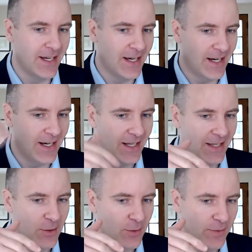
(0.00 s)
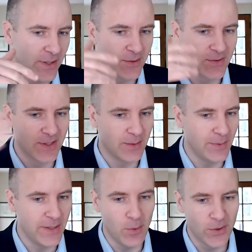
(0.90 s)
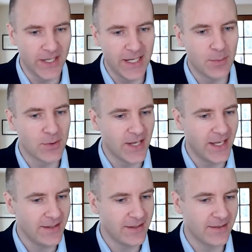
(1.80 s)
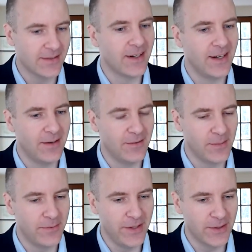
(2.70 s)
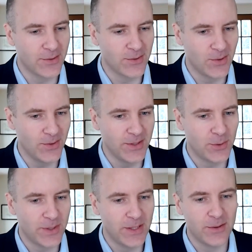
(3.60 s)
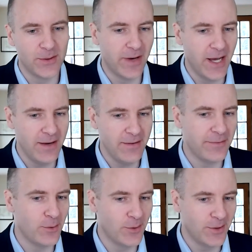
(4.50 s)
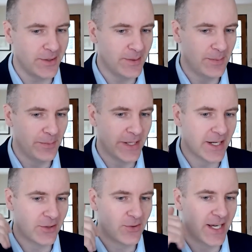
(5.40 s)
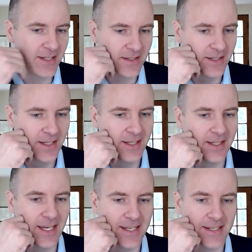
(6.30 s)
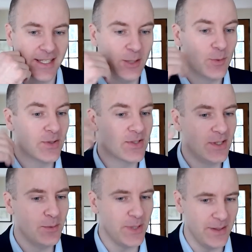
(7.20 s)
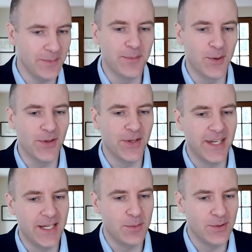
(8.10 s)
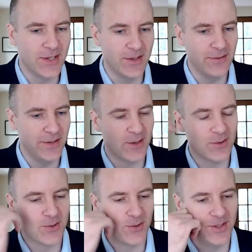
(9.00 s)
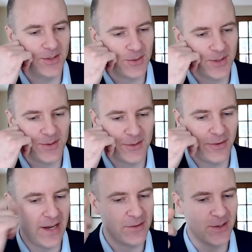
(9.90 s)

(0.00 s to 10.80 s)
Electric vehicles are going to be more than 80% of the vehicles sold in 2035, or by contrast, gasoline will still be more than 80% of the vehicles sold in 2035.